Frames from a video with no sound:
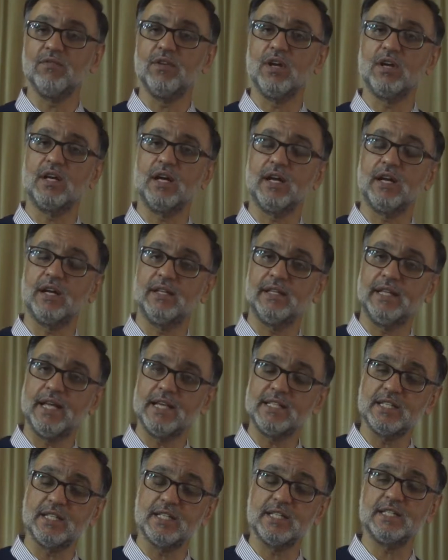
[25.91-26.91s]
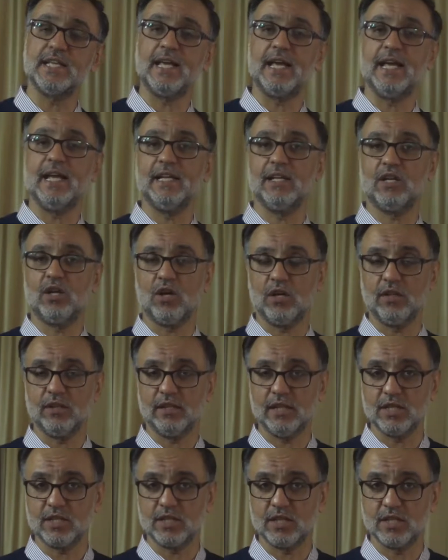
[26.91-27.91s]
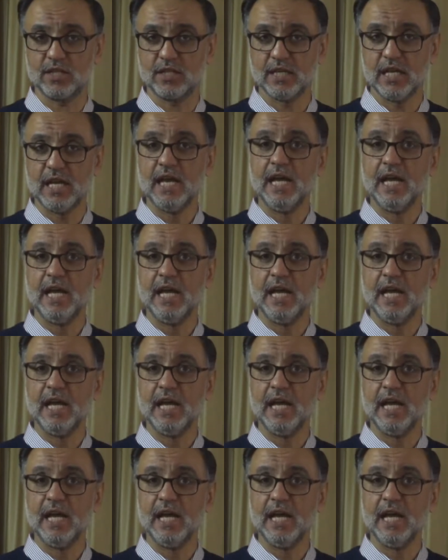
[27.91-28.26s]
non-current assets and current assets.